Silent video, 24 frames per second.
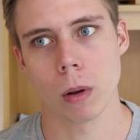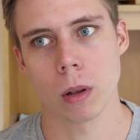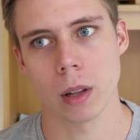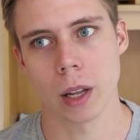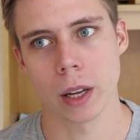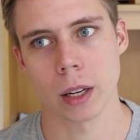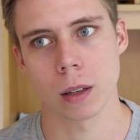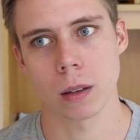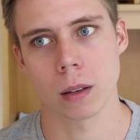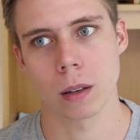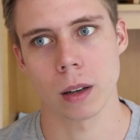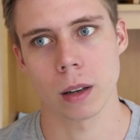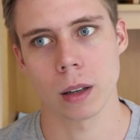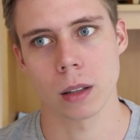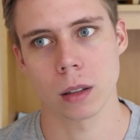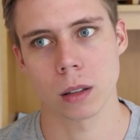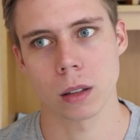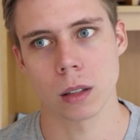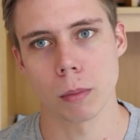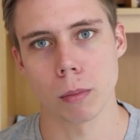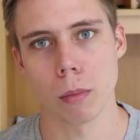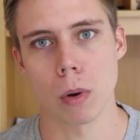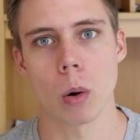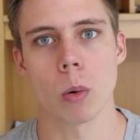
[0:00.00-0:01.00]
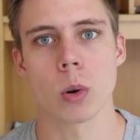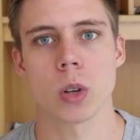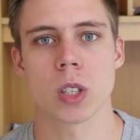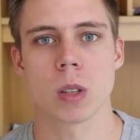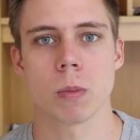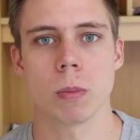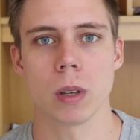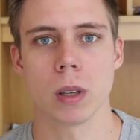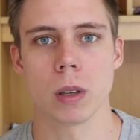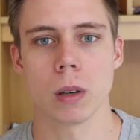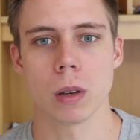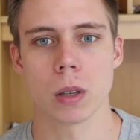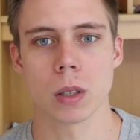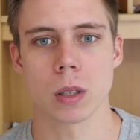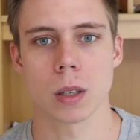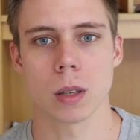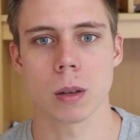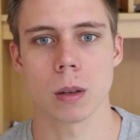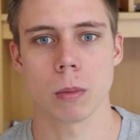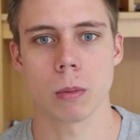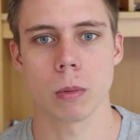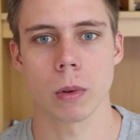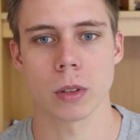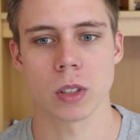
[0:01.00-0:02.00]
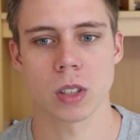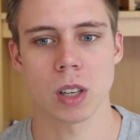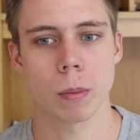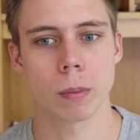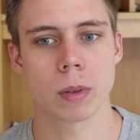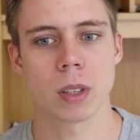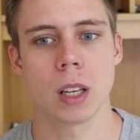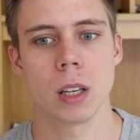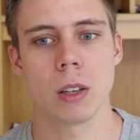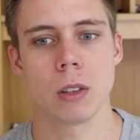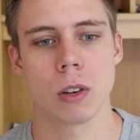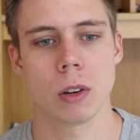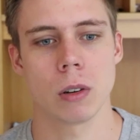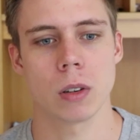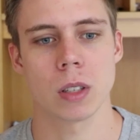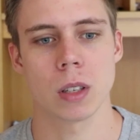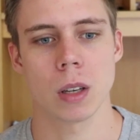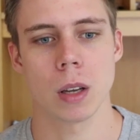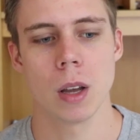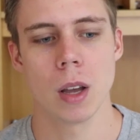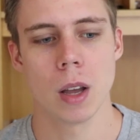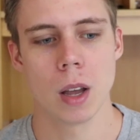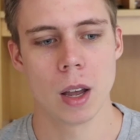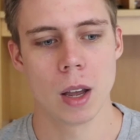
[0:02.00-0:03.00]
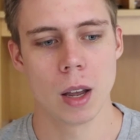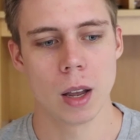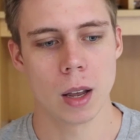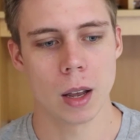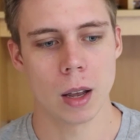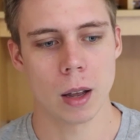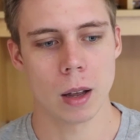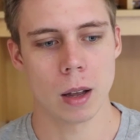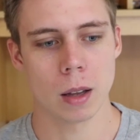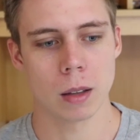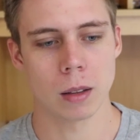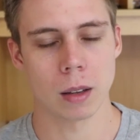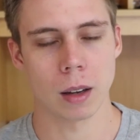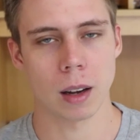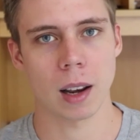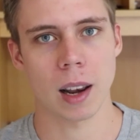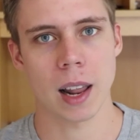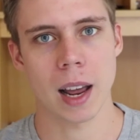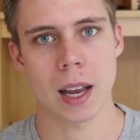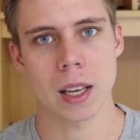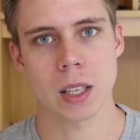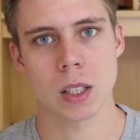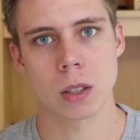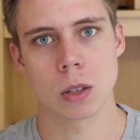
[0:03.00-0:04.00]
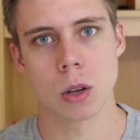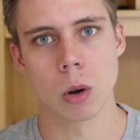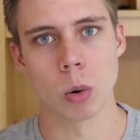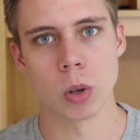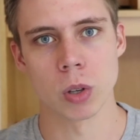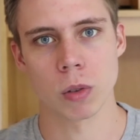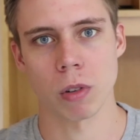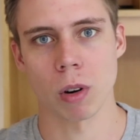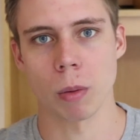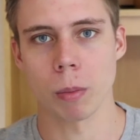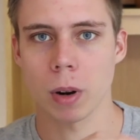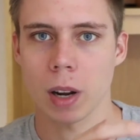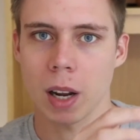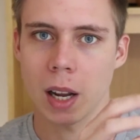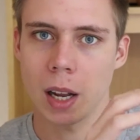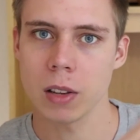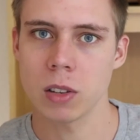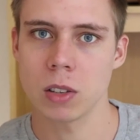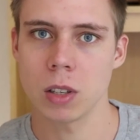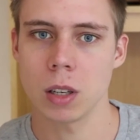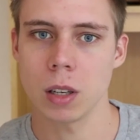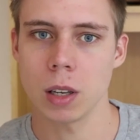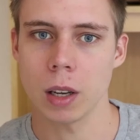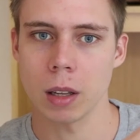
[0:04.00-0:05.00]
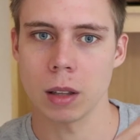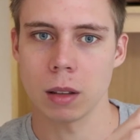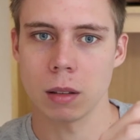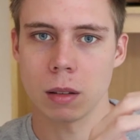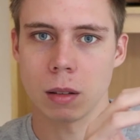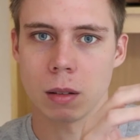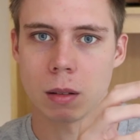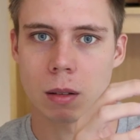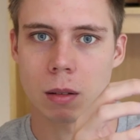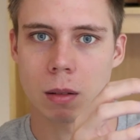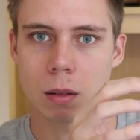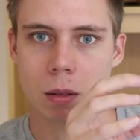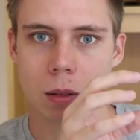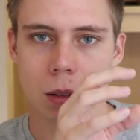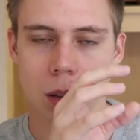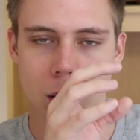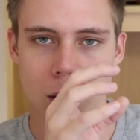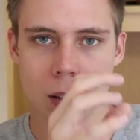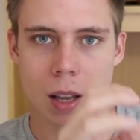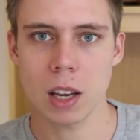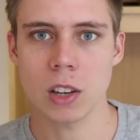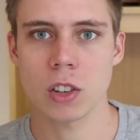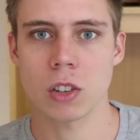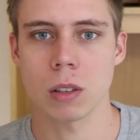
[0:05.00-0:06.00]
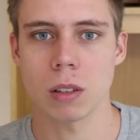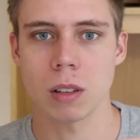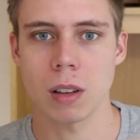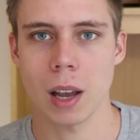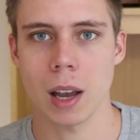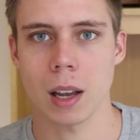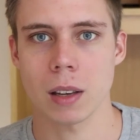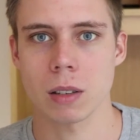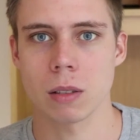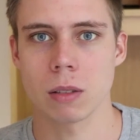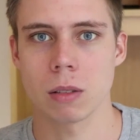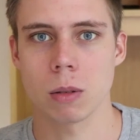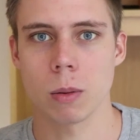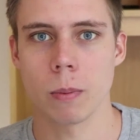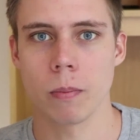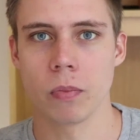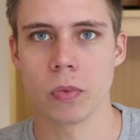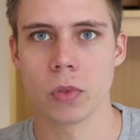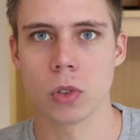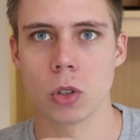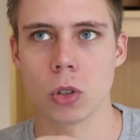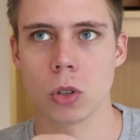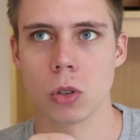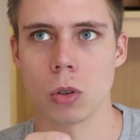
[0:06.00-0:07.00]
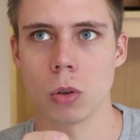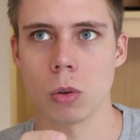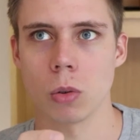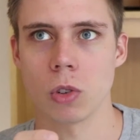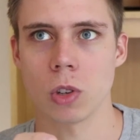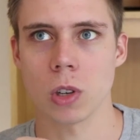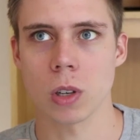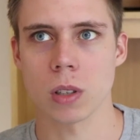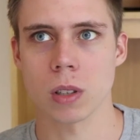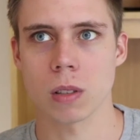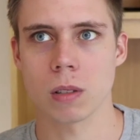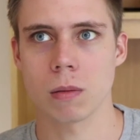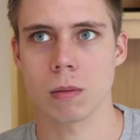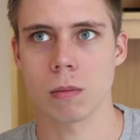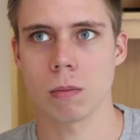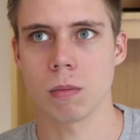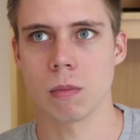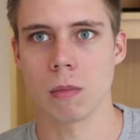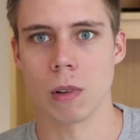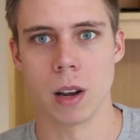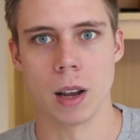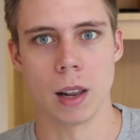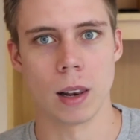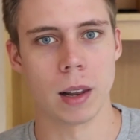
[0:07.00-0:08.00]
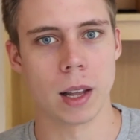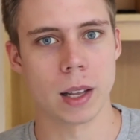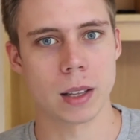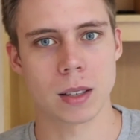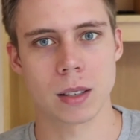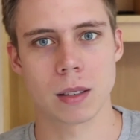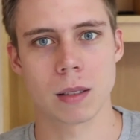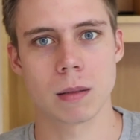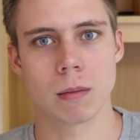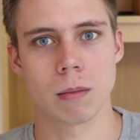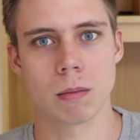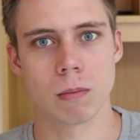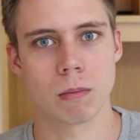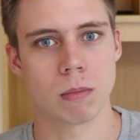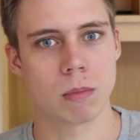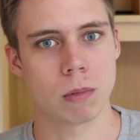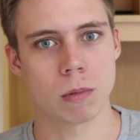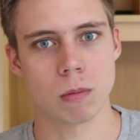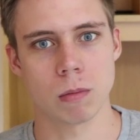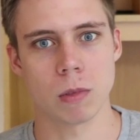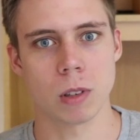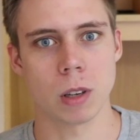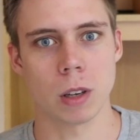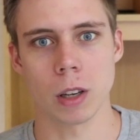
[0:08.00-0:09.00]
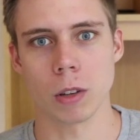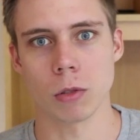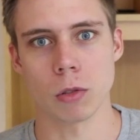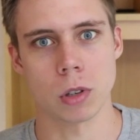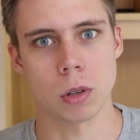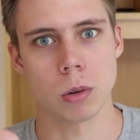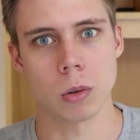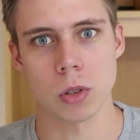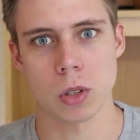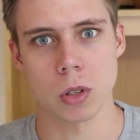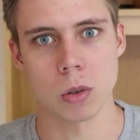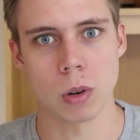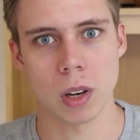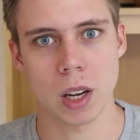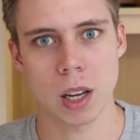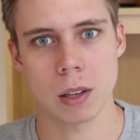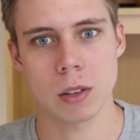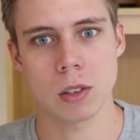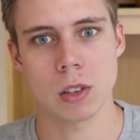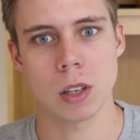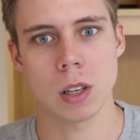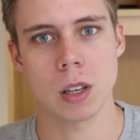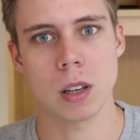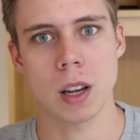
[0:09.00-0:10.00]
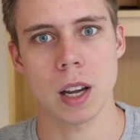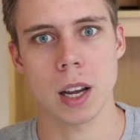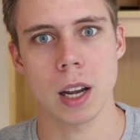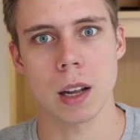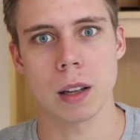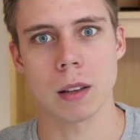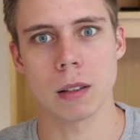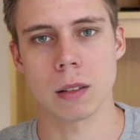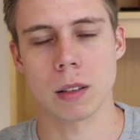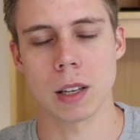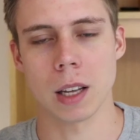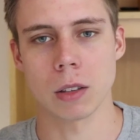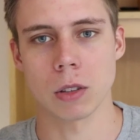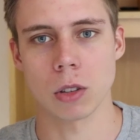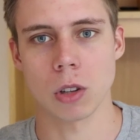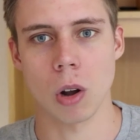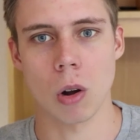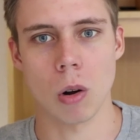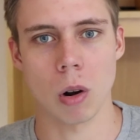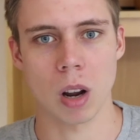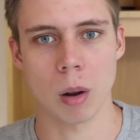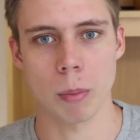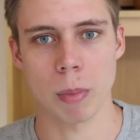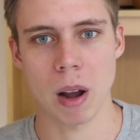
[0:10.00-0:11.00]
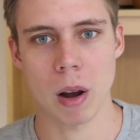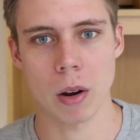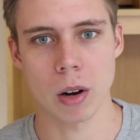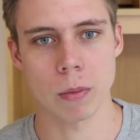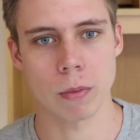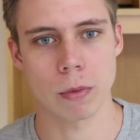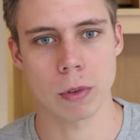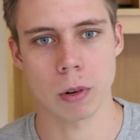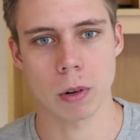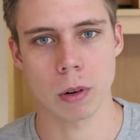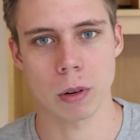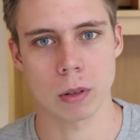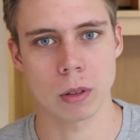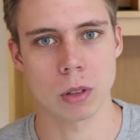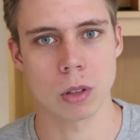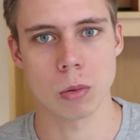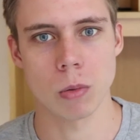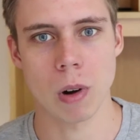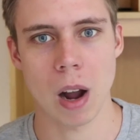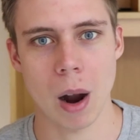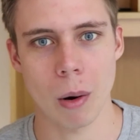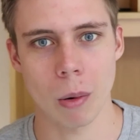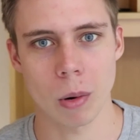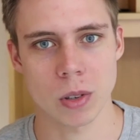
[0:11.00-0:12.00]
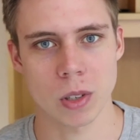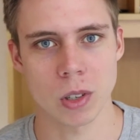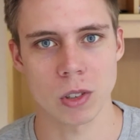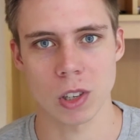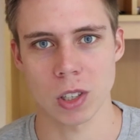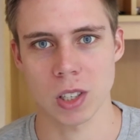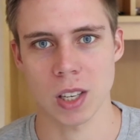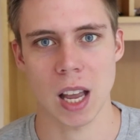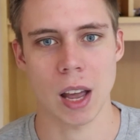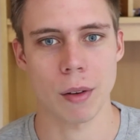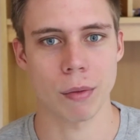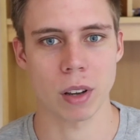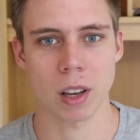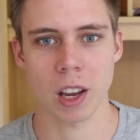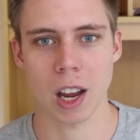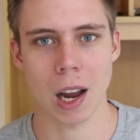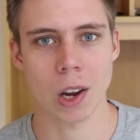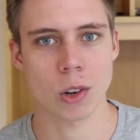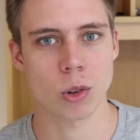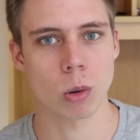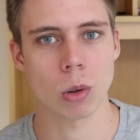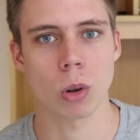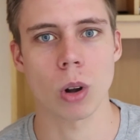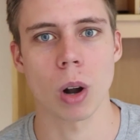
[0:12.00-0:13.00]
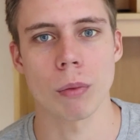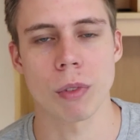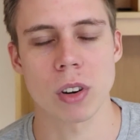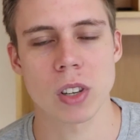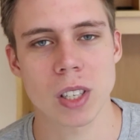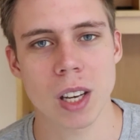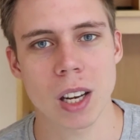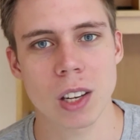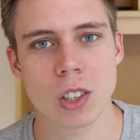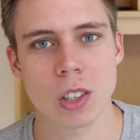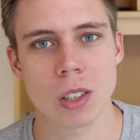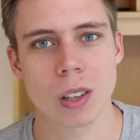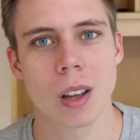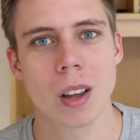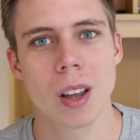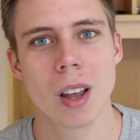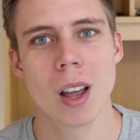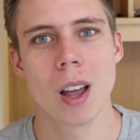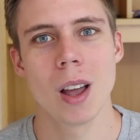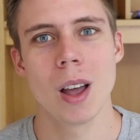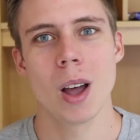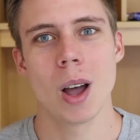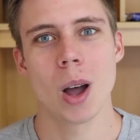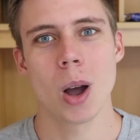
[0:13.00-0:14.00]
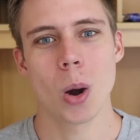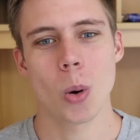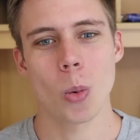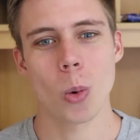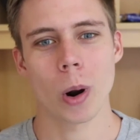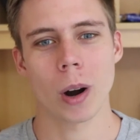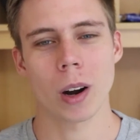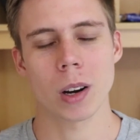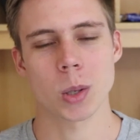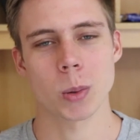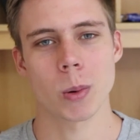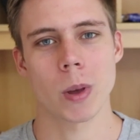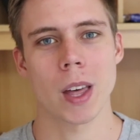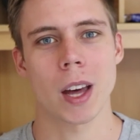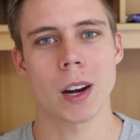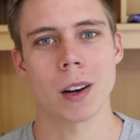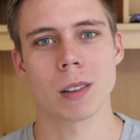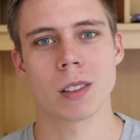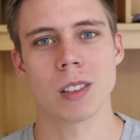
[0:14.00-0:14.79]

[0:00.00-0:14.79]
like the most, because with some teachers, the class goes from kanji and dictation tests to just let's introduce new kanji and then talk about it for 2 hours and just have a casual conversation. Whereas with other